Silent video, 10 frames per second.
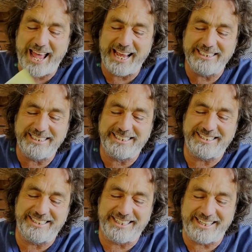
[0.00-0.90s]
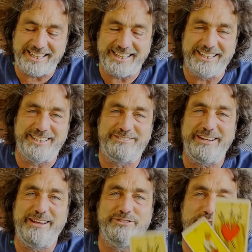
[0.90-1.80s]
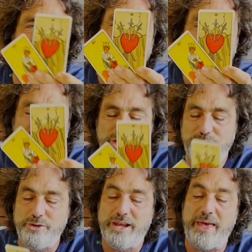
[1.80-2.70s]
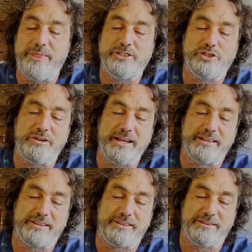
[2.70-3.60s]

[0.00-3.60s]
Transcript: and the three of swords. You get the strength.